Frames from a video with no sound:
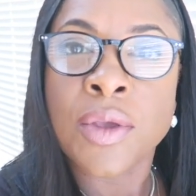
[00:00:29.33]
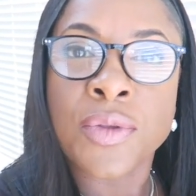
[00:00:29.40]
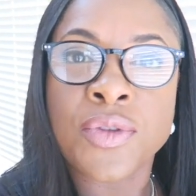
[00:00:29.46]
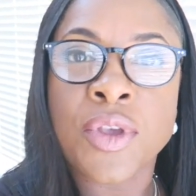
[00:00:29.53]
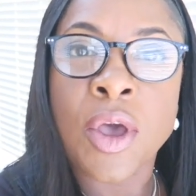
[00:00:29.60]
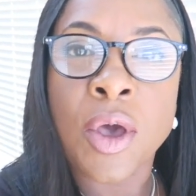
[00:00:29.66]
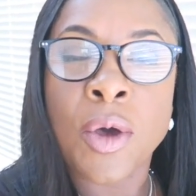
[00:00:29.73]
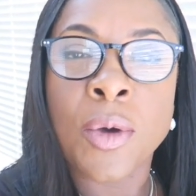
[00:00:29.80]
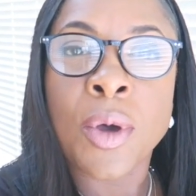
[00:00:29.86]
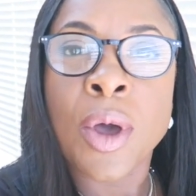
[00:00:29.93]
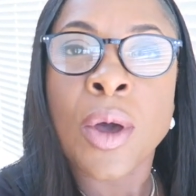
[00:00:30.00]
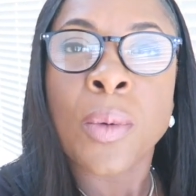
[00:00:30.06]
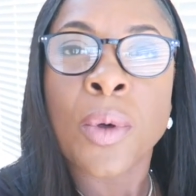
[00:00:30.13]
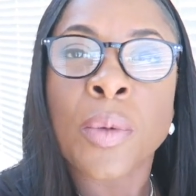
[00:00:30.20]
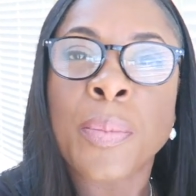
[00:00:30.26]
So
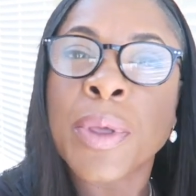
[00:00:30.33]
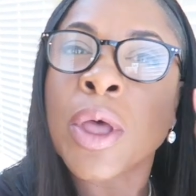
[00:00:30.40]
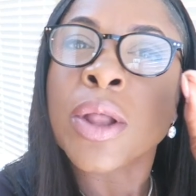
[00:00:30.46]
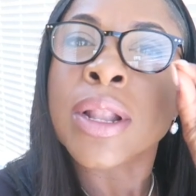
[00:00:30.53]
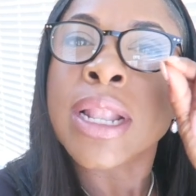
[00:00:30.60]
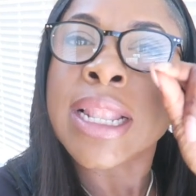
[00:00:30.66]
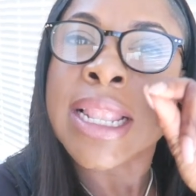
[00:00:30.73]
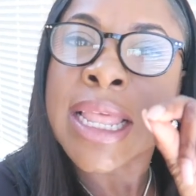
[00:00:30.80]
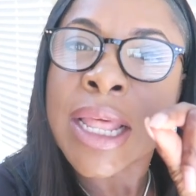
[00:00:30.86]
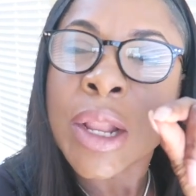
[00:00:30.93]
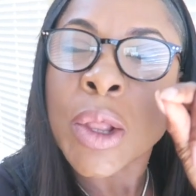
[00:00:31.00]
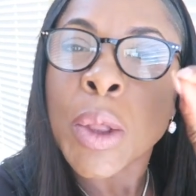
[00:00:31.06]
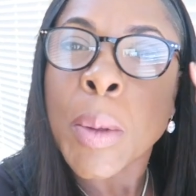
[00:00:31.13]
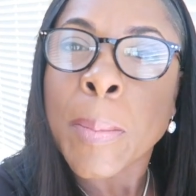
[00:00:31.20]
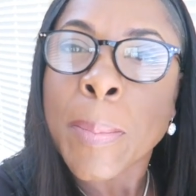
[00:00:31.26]
we'll build
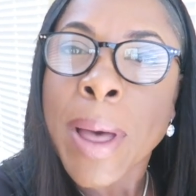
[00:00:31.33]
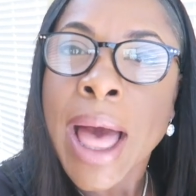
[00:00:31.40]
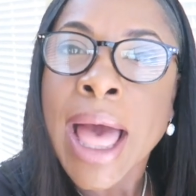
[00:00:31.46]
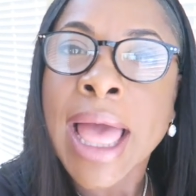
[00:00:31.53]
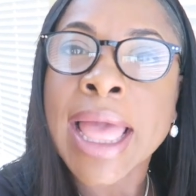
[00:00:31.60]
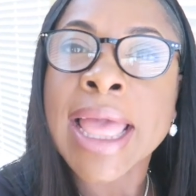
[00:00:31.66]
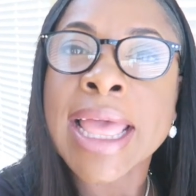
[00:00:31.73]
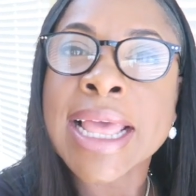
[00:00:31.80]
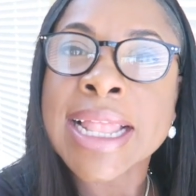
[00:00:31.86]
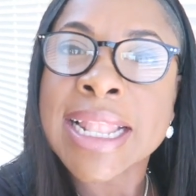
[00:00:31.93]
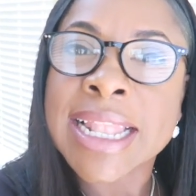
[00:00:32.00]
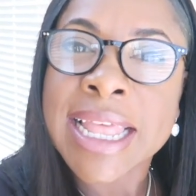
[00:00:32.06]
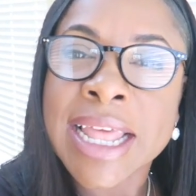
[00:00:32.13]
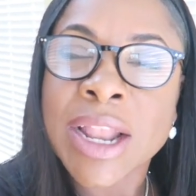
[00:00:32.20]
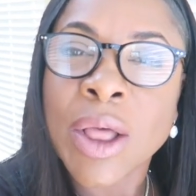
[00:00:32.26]
little by
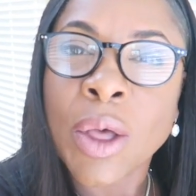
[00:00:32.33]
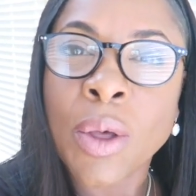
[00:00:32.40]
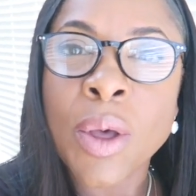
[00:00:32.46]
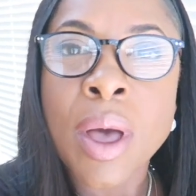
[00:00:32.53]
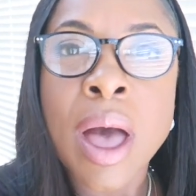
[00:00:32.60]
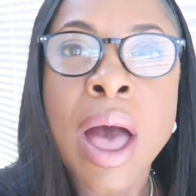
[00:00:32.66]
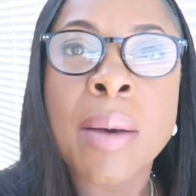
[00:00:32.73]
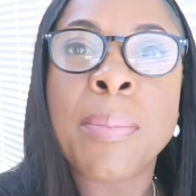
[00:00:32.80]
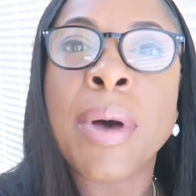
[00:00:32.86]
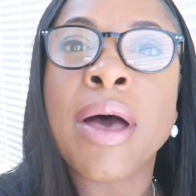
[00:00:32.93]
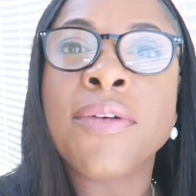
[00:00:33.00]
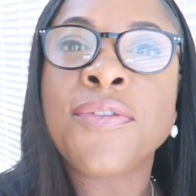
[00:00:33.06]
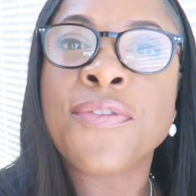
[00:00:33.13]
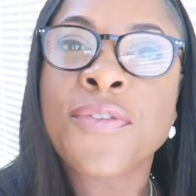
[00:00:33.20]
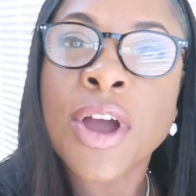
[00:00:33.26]
little.
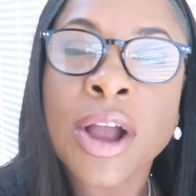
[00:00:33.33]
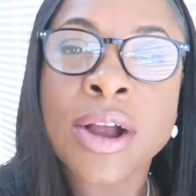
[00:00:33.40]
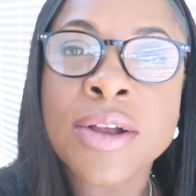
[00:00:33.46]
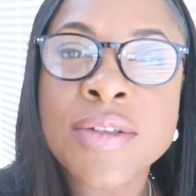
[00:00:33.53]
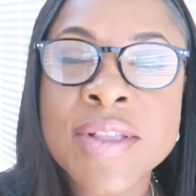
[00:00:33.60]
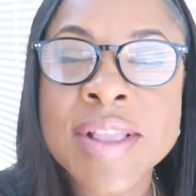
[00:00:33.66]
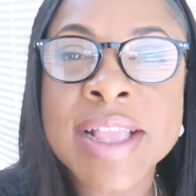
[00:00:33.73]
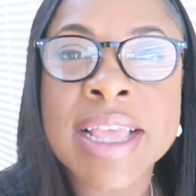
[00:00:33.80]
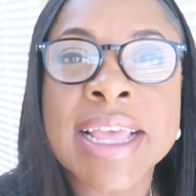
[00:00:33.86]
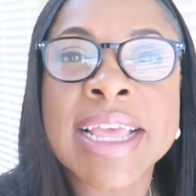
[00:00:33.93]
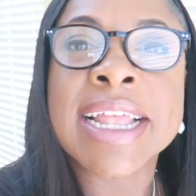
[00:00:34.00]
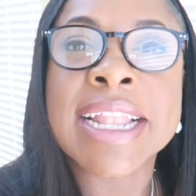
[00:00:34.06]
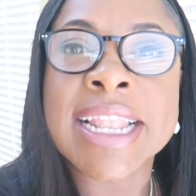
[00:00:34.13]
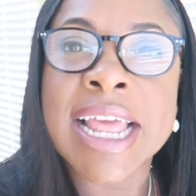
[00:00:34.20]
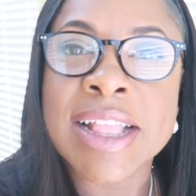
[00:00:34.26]
But first,
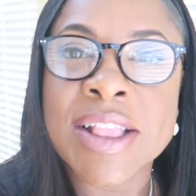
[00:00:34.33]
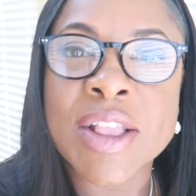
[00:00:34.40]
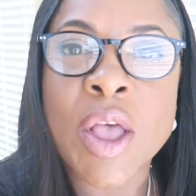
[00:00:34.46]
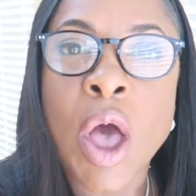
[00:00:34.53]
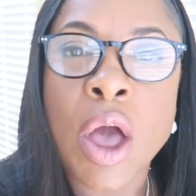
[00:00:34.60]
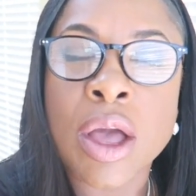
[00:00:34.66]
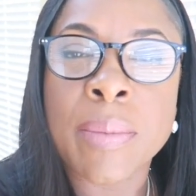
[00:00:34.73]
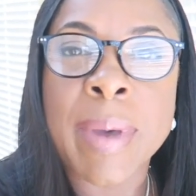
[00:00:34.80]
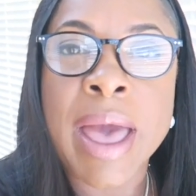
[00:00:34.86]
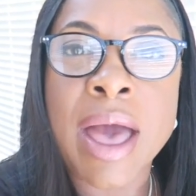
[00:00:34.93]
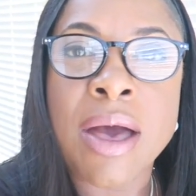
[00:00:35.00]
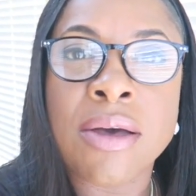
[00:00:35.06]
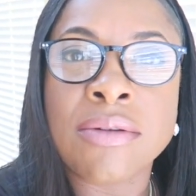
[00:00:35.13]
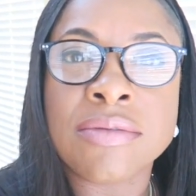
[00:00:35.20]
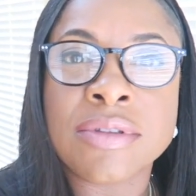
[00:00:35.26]
let's talk
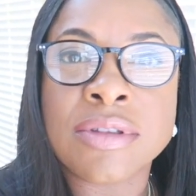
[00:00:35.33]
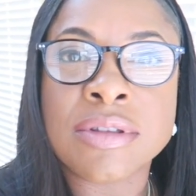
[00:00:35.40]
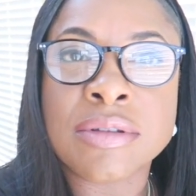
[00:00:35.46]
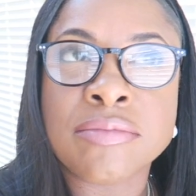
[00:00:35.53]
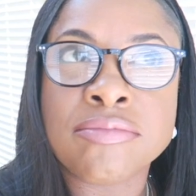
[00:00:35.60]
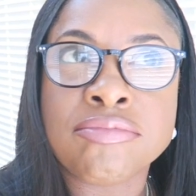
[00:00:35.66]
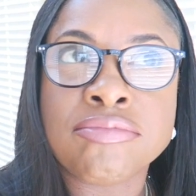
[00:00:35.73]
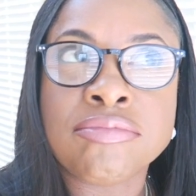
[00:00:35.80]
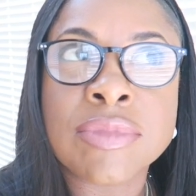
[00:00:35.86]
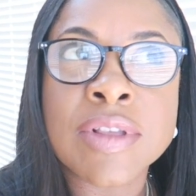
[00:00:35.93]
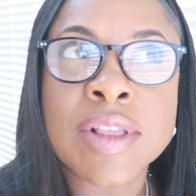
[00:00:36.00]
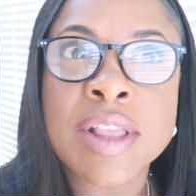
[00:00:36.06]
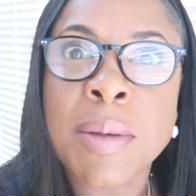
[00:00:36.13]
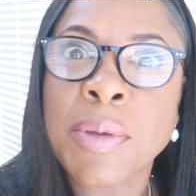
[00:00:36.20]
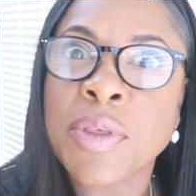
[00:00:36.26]
about
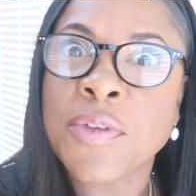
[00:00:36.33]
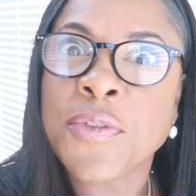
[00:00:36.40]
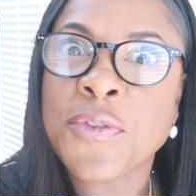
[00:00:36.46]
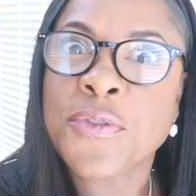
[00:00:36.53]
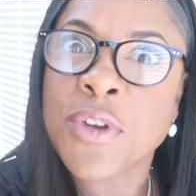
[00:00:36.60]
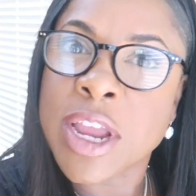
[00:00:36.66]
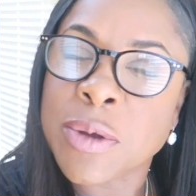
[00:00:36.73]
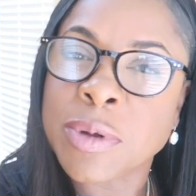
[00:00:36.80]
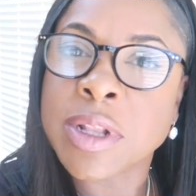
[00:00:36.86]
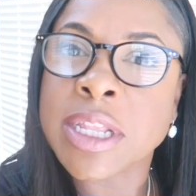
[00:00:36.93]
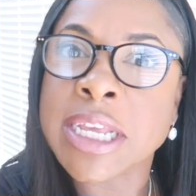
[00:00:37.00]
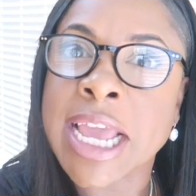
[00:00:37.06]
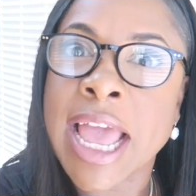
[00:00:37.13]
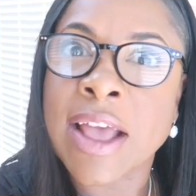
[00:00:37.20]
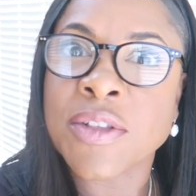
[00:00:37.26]
some of the
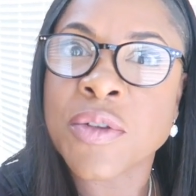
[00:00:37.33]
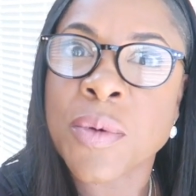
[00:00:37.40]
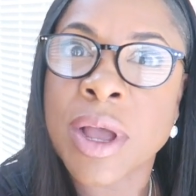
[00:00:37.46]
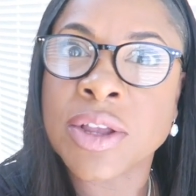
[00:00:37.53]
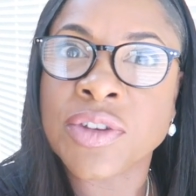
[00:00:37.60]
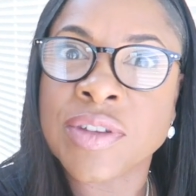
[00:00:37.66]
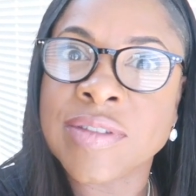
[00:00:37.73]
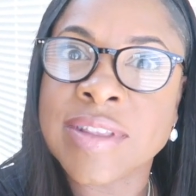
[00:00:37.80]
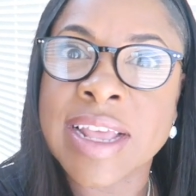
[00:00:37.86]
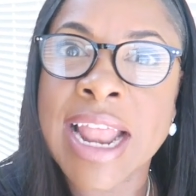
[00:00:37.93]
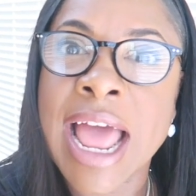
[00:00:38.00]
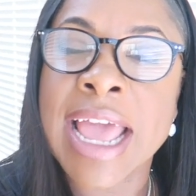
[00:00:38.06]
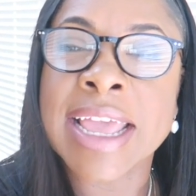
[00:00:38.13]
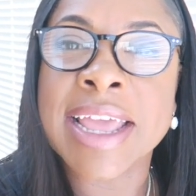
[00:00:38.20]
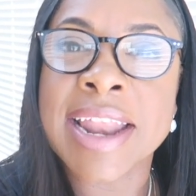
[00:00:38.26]
frequently asked questions that
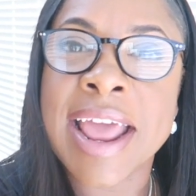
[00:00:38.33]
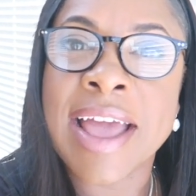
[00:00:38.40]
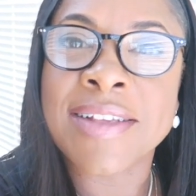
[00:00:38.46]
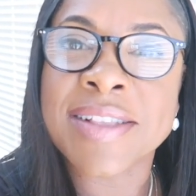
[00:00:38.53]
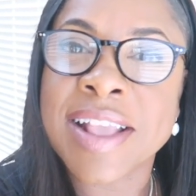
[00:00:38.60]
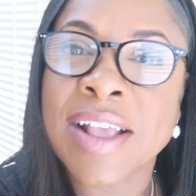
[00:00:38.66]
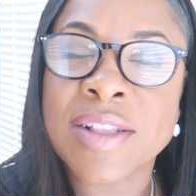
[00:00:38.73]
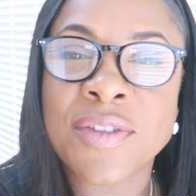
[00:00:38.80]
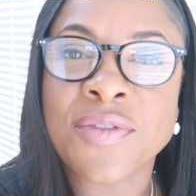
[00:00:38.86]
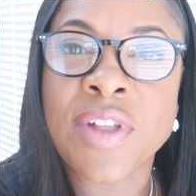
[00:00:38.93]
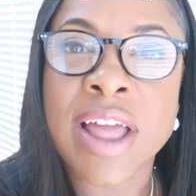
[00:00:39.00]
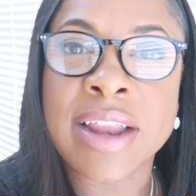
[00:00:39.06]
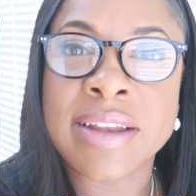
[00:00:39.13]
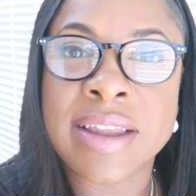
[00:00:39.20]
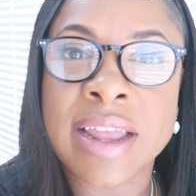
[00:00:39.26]
I get asked as a
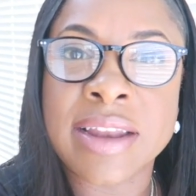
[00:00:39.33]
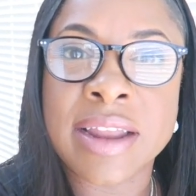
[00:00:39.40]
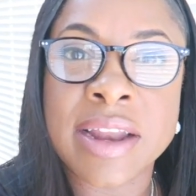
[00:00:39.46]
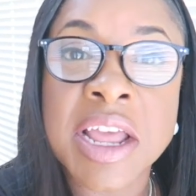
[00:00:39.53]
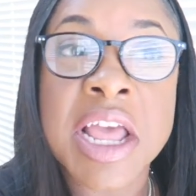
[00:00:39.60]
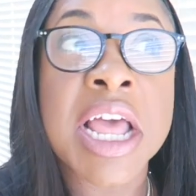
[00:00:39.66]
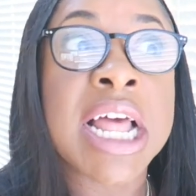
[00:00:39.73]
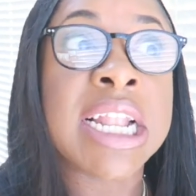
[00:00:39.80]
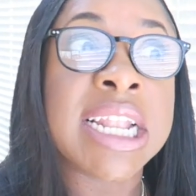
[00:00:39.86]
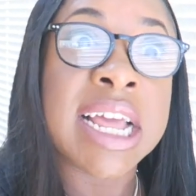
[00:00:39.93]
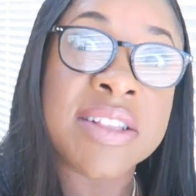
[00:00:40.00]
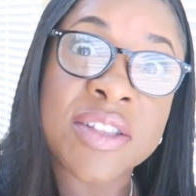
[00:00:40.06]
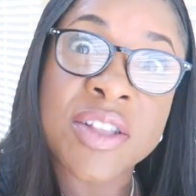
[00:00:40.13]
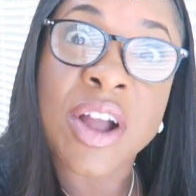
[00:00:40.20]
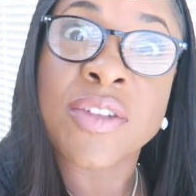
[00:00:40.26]
flight attendant.
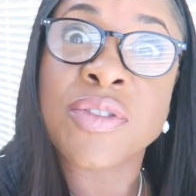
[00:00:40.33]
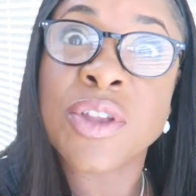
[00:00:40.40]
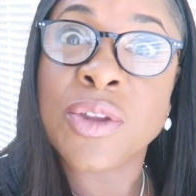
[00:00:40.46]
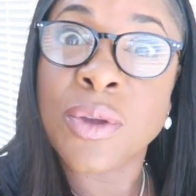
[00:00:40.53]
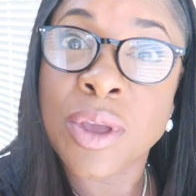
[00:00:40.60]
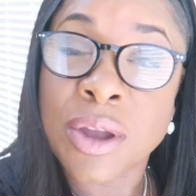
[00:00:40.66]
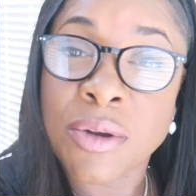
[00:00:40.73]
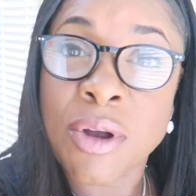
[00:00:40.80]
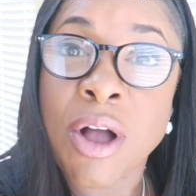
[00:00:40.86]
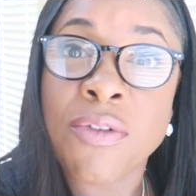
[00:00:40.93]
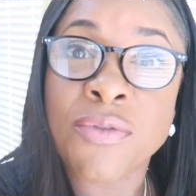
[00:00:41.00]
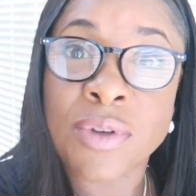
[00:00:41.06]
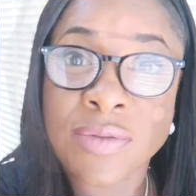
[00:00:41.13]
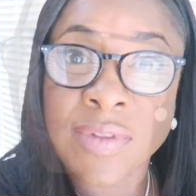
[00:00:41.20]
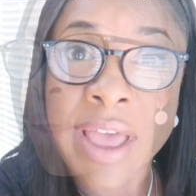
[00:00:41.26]
Let's start the new year
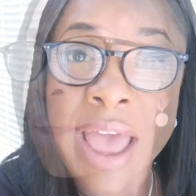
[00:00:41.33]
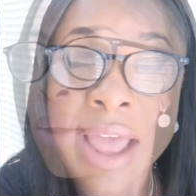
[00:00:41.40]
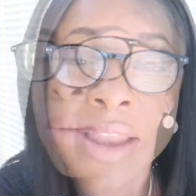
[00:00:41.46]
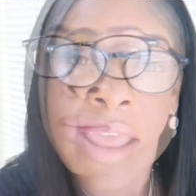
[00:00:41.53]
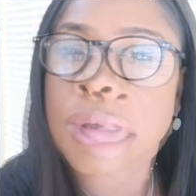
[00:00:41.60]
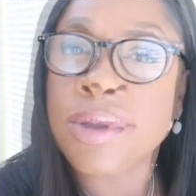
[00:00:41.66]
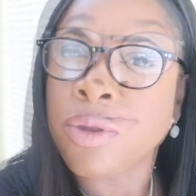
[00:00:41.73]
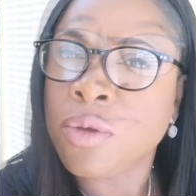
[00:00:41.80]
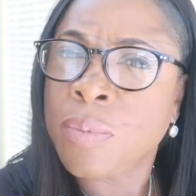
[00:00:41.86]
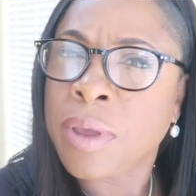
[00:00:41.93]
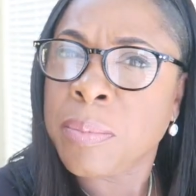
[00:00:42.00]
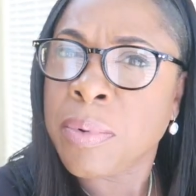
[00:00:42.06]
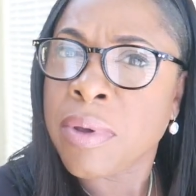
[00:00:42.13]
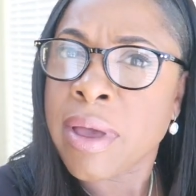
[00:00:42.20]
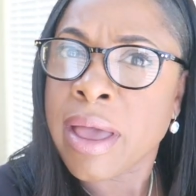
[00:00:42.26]
off with that. What do
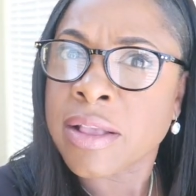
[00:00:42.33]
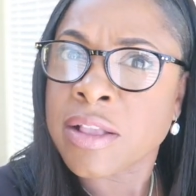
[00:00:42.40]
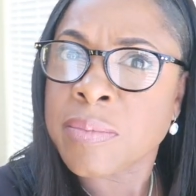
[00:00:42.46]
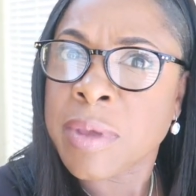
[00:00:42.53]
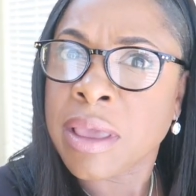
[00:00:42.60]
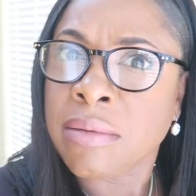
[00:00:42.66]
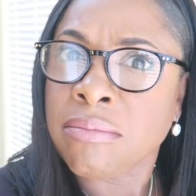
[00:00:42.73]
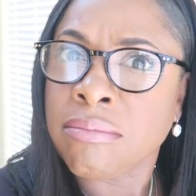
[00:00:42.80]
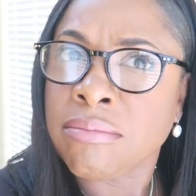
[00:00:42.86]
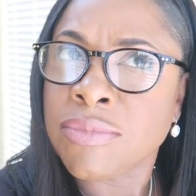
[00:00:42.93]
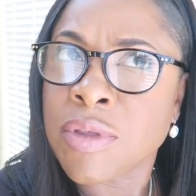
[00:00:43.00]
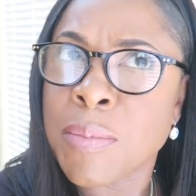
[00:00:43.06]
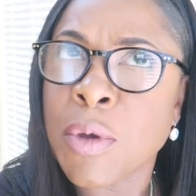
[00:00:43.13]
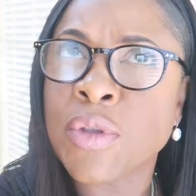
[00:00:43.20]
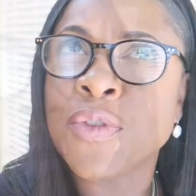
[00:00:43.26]
people ask me?
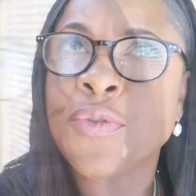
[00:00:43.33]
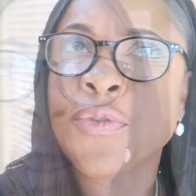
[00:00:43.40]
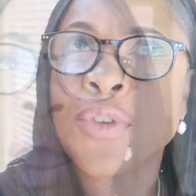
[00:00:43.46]
The most